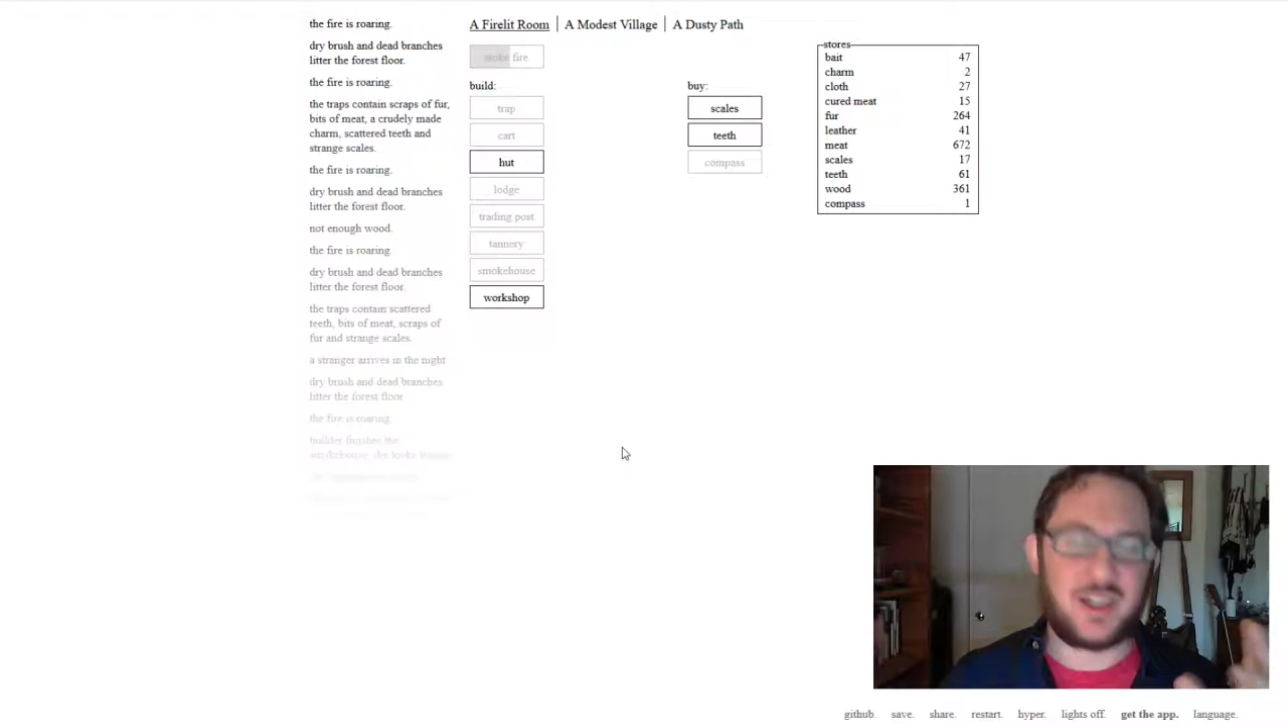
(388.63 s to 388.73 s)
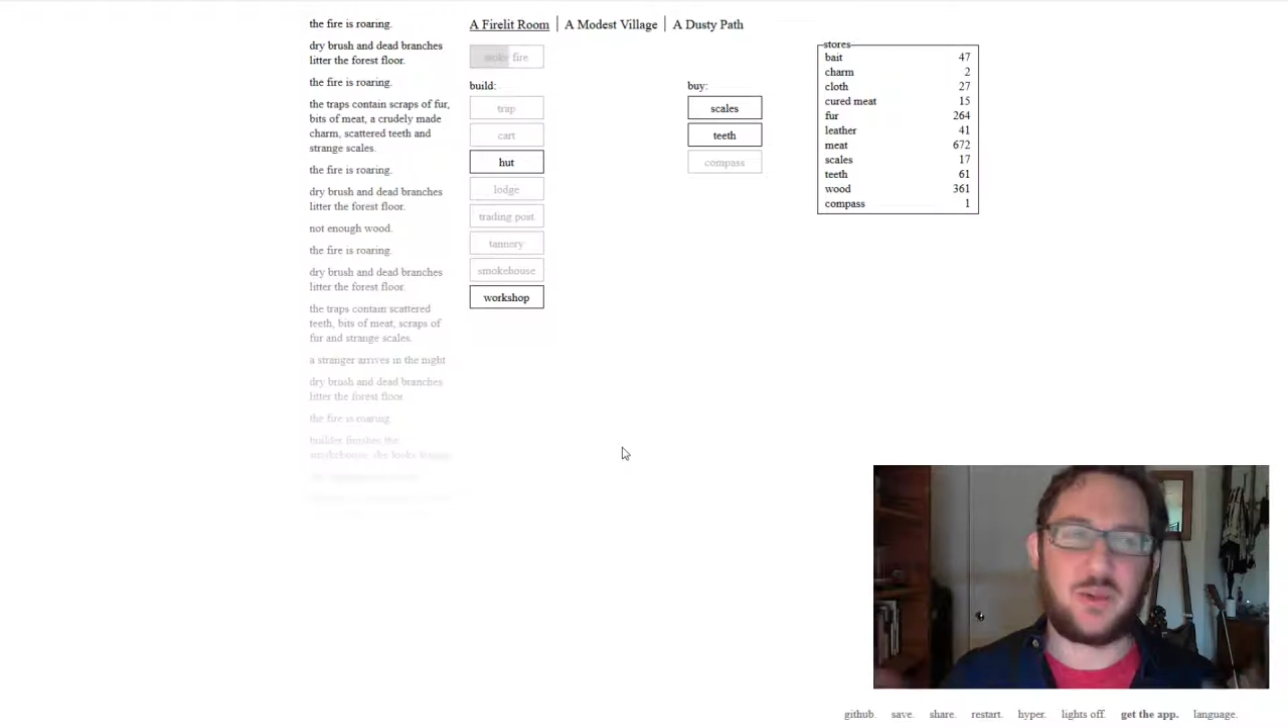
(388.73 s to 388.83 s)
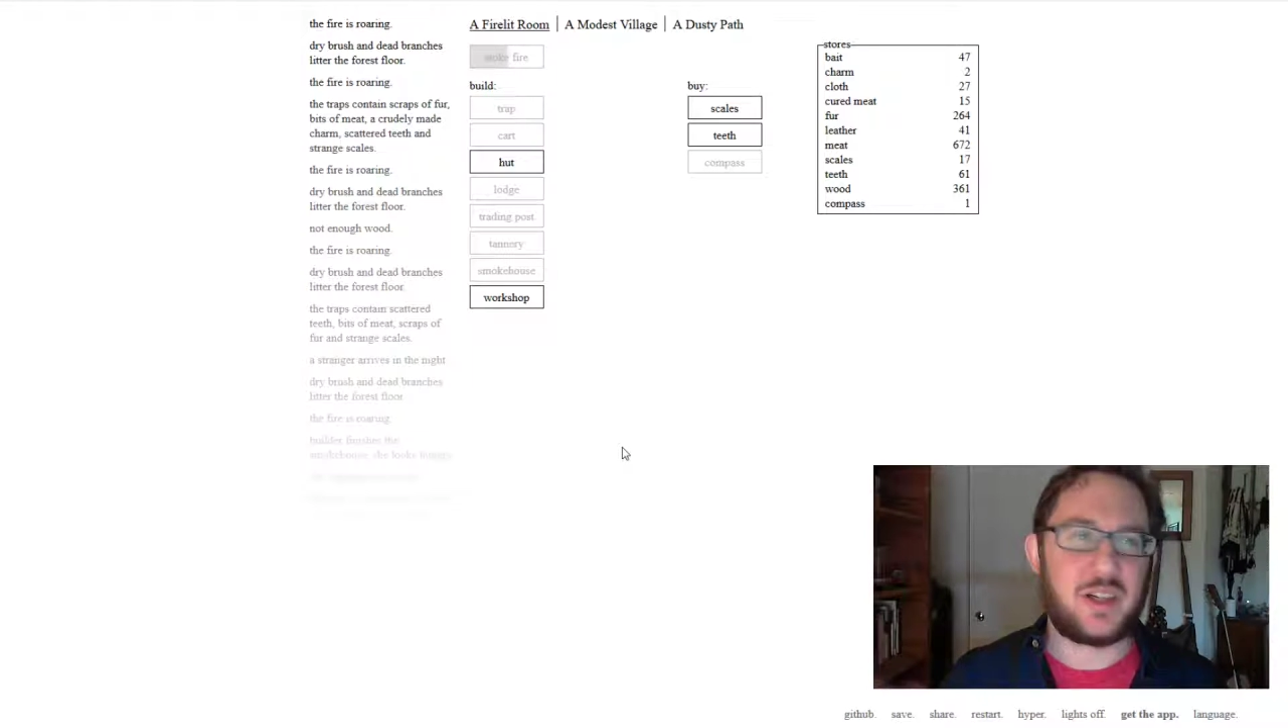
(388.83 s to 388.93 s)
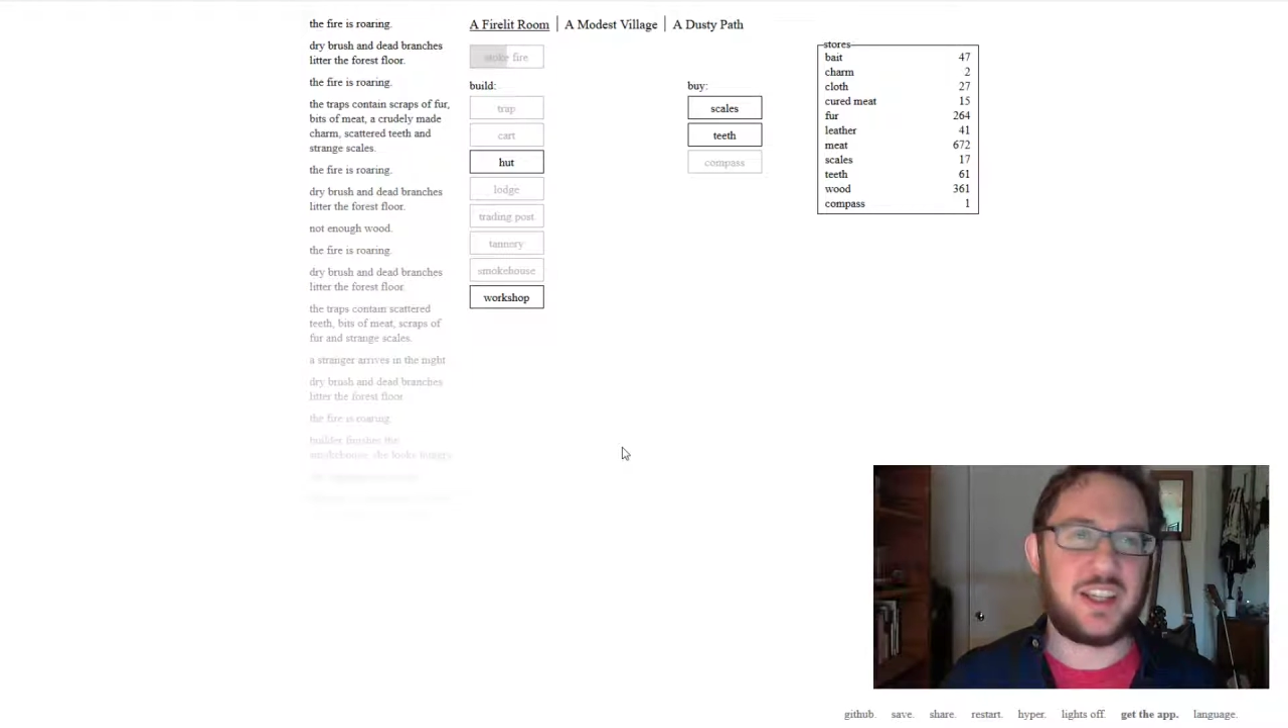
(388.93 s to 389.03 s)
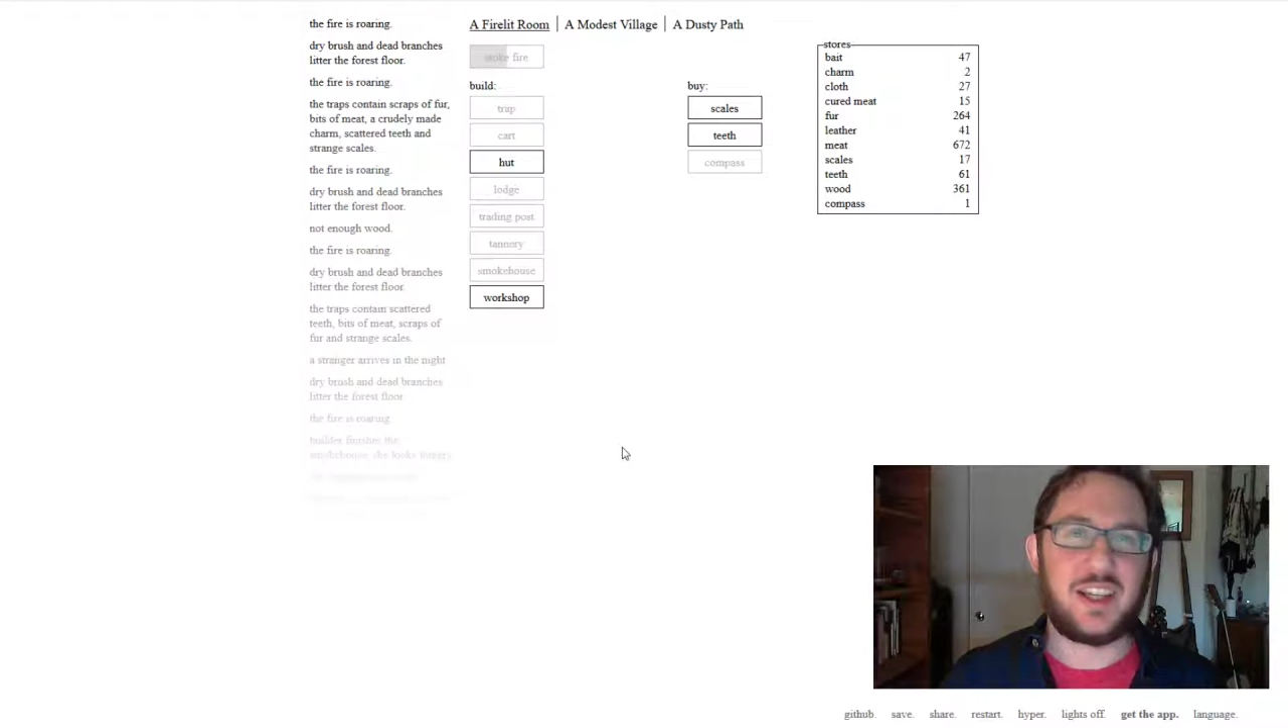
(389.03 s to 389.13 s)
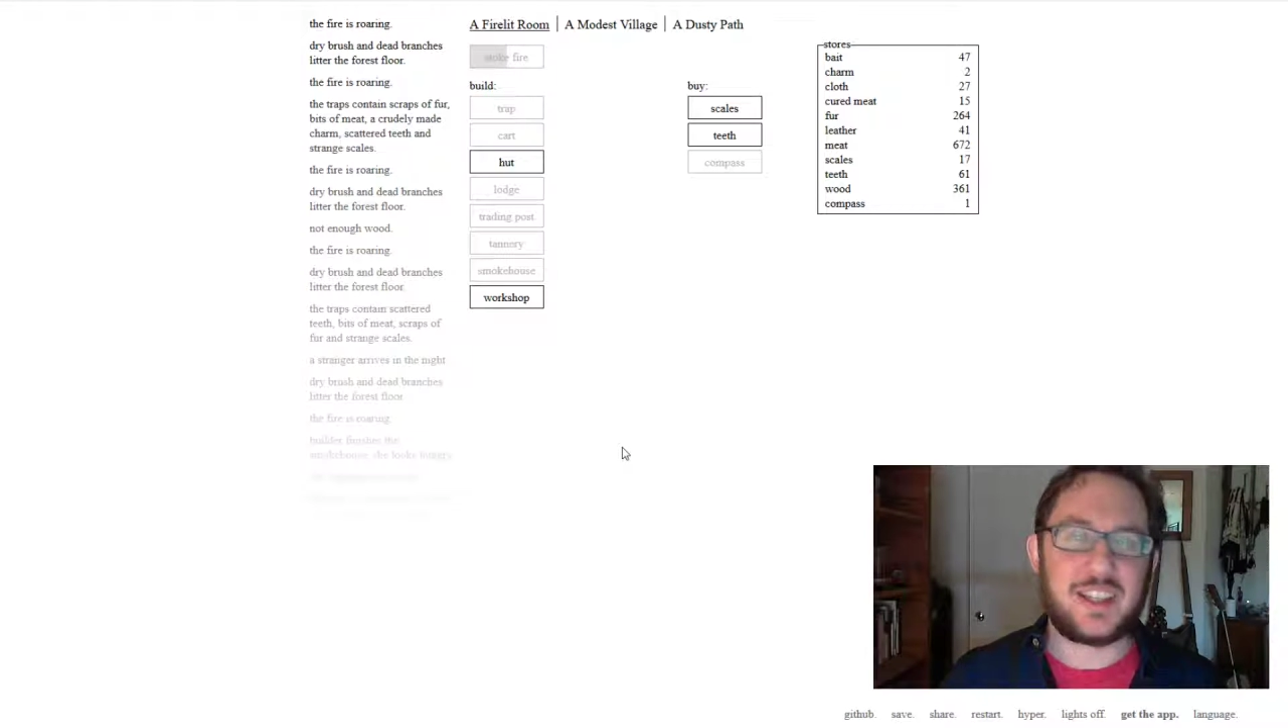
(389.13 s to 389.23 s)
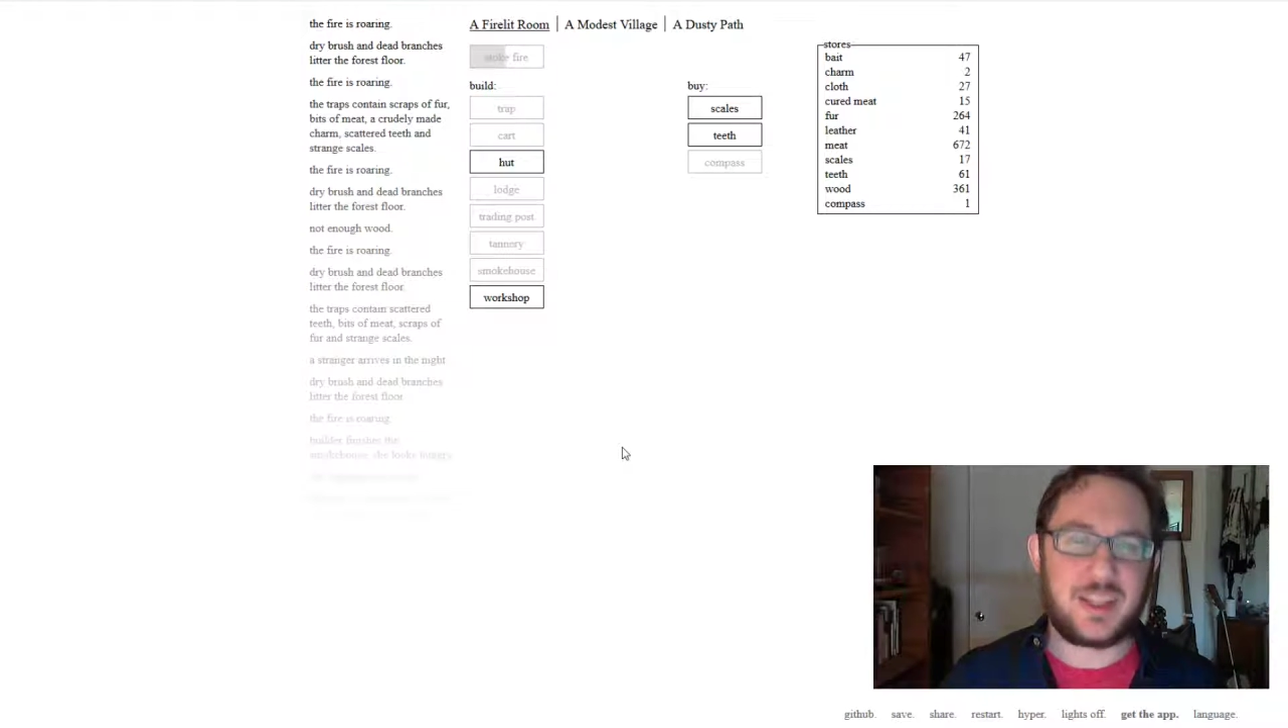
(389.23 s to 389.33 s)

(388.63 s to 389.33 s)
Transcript: know what you get,